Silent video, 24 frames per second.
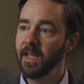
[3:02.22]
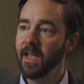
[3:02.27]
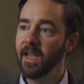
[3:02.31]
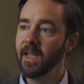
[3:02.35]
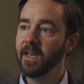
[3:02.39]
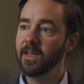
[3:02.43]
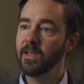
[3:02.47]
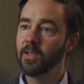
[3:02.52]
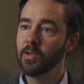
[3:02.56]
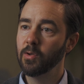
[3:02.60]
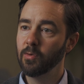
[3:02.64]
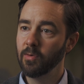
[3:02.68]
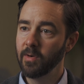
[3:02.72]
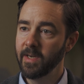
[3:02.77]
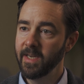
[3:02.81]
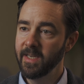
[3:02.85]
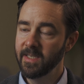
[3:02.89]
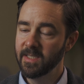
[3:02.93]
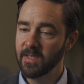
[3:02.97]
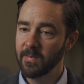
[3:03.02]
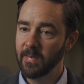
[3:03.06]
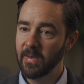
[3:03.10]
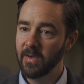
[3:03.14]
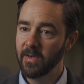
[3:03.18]
and
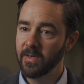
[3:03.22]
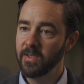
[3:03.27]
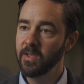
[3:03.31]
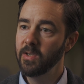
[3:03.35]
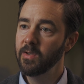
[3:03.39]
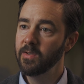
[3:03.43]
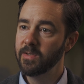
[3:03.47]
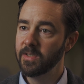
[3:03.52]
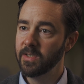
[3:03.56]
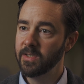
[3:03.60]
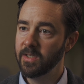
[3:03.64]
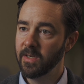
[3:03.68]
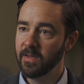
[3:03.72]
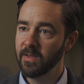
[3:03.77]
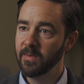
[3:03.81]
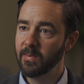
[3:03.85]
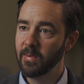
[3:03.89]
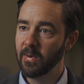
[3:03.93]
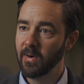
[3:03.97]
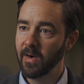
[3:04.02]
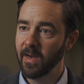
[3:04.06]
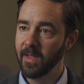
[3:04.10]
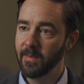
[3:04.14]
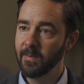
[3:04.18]
agrees upon usage of the
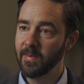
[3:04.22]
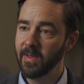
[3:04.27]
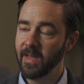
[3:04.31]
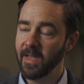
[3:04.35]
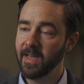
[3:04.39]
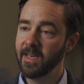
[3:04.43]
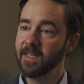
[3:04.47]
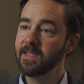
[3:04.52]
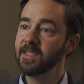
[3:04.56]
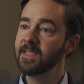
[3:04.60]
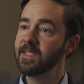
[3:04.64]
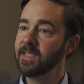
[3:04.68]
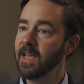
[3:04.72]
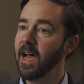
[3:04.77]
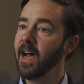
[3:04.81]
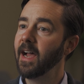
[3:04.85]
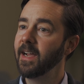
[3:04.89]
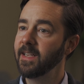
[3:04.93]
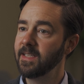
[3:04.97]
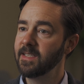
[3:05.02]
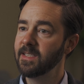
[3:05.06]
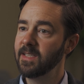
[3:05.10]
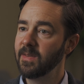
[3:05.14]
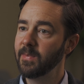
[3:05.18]
plan and
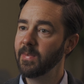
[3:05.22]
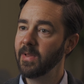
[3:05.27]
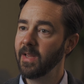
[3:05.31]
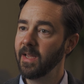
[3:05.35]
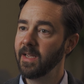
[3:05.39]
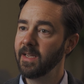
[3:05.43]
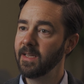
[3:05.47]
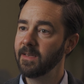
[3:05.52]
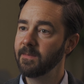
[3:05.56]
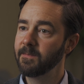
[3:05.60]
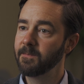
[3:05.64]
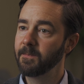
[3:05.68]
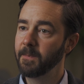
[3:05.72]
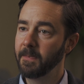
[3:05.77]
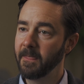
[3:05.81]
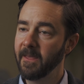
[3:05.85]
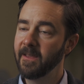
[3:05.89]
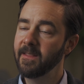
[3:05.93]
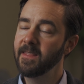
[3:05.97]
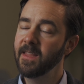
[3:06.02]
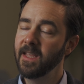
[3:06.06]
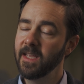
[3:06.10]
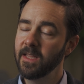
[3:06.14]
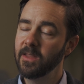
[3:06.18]
signs the plan,
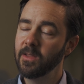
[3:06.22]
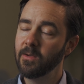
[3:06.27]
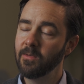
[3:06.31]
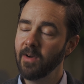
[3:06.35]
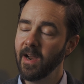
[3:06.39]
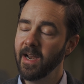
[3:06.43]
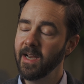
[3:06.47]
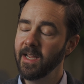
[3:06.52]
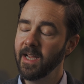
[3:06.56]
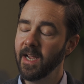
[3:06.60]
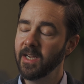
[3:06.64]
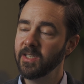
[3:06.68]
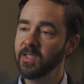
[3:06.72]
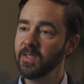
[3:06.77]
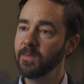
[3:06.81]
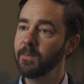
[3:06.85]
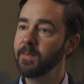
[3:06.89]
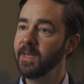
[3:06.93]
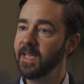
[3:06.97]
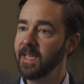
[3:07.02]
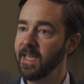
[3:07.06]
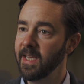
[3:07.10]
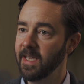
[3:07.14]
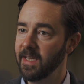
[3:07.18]
and then the radiation
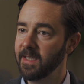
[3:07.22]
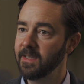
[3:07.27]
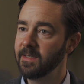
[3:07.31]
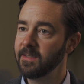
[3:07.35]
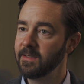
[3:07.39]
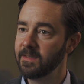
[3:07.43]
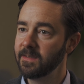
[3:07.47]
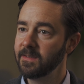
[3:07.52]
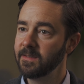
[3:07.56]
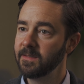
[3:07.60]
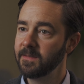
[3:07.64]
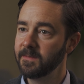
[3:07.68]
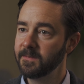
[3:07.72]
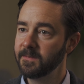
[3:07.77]
begins.